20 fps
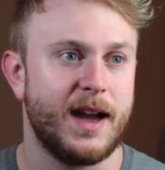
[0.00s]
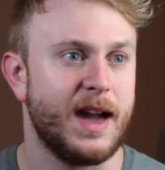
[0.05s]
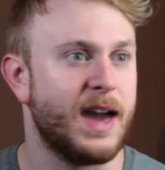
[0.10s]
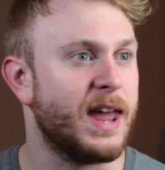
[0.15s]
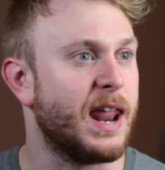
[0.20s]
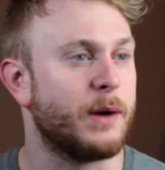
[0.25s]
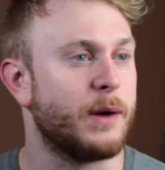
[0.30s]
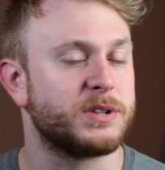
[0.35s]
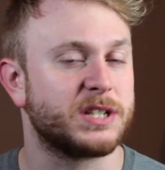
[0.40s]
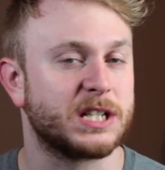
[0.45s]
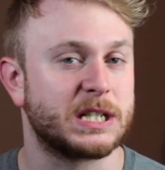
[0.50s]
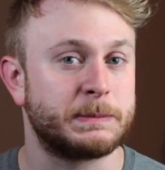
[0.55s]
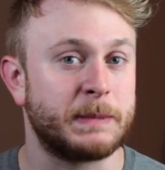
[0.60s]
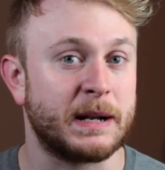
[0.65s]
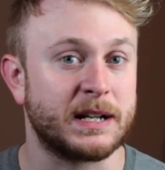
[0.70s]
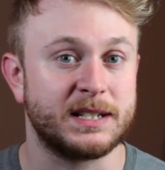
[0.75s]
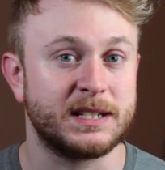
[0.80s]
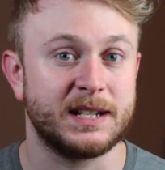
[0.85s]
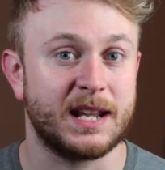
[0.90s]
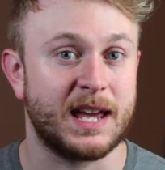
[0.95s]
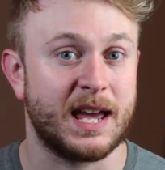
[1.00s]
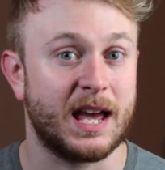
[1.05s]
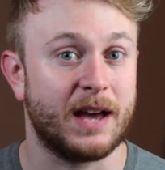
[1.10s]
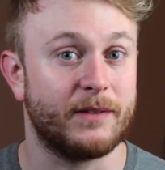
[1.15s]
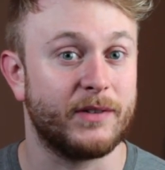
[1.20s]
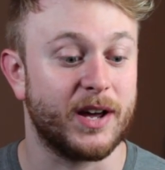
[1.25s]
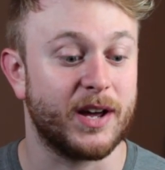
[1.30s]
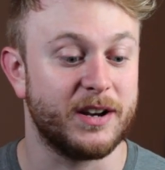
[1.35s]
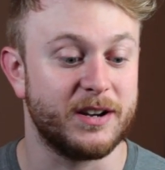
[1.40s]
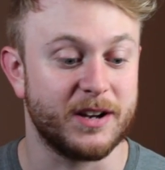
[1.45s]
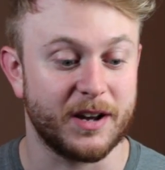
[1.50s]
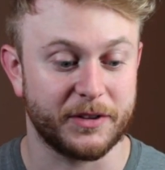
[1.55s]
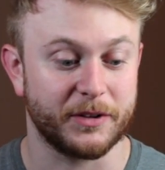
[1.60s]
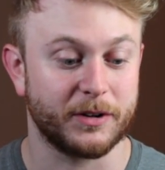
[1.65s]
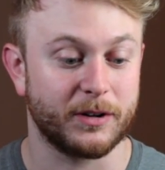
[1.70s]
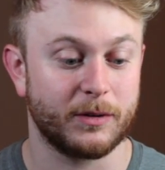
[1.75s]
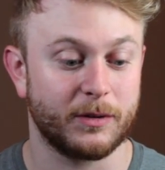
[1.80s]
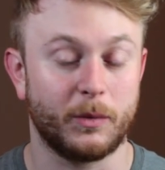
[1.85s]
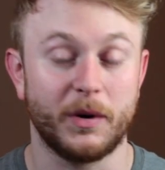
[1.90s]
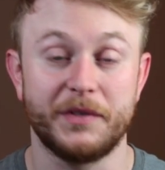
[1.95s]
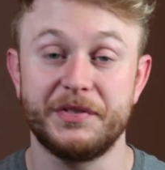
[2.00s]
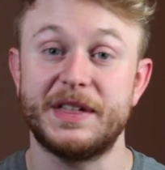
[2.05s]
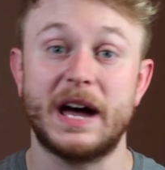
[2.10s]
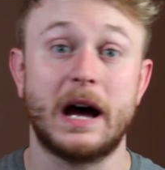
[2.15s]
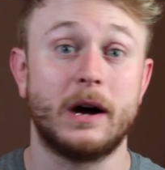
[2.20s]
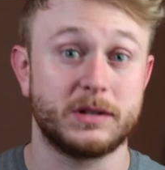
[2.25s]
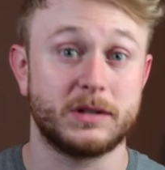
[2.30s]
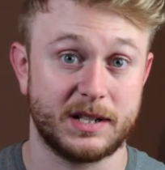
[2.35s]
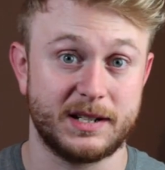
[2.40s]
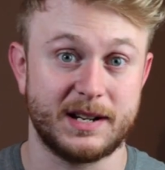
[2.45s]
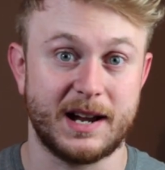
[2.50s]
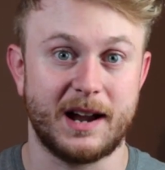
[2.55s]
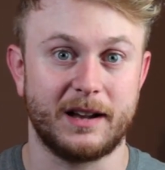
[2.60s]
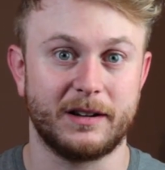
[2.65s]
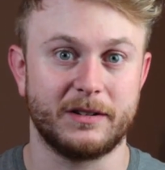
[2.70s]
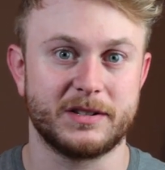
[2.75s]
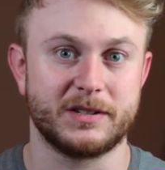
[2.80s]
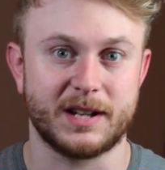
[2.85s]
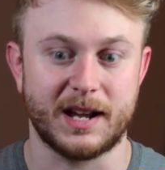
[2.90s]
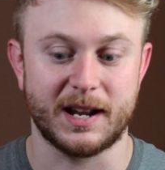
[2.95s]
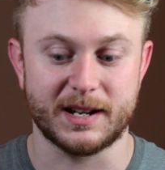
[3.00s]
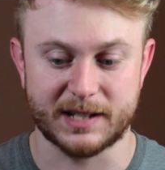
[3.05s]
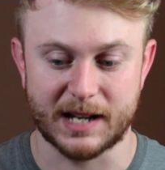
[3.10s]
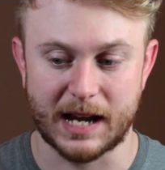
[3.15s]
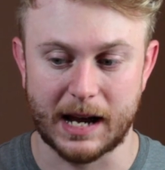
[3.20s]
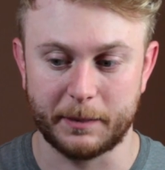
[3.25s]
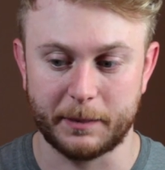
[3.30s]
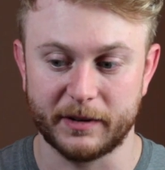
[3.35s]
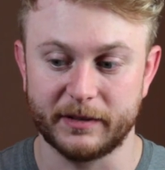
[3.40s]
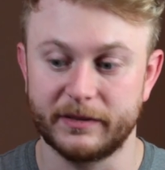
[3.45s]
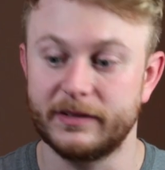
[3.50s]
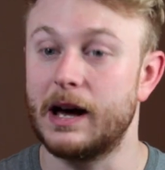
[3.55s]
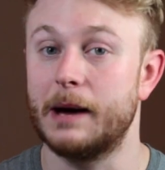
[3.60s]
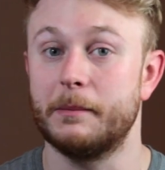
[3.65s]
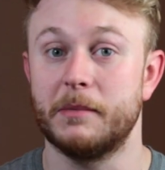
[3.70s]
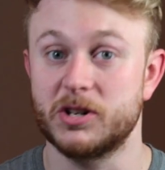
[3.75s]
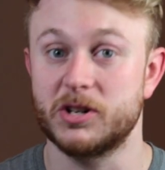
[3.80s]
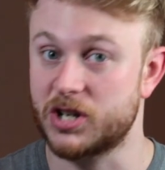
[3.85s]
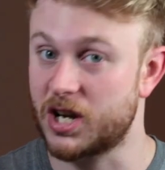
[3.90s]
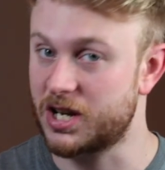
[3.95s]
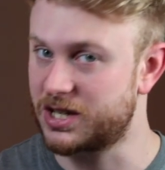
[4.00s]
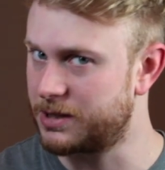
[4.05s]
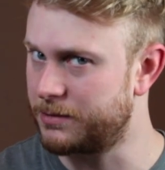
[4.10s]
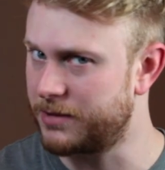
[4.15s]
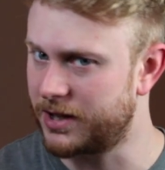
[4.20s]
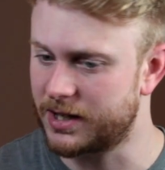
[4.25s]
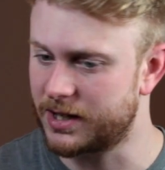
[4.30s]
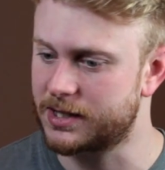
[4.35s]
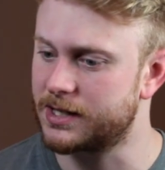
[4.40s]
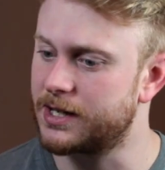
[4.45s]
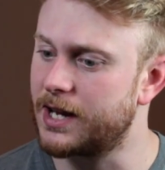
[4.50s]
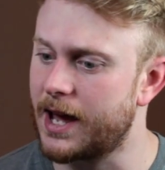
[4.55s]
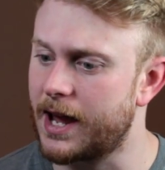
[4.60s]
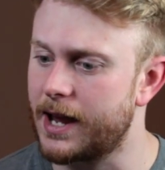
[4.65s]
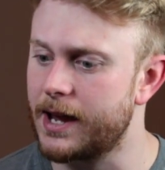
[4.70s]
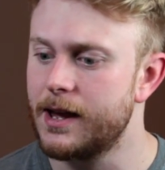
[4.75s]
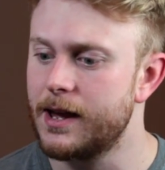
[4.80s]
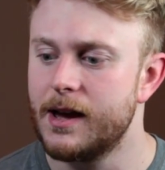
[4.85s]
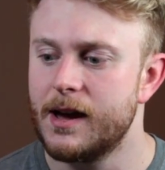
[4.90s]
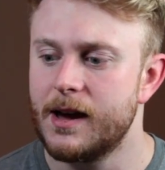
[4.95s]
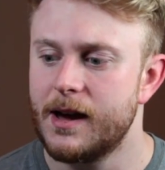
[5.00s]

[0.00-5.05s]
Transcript: and I was expecting to have another $1,000 on top of how much I submitted today,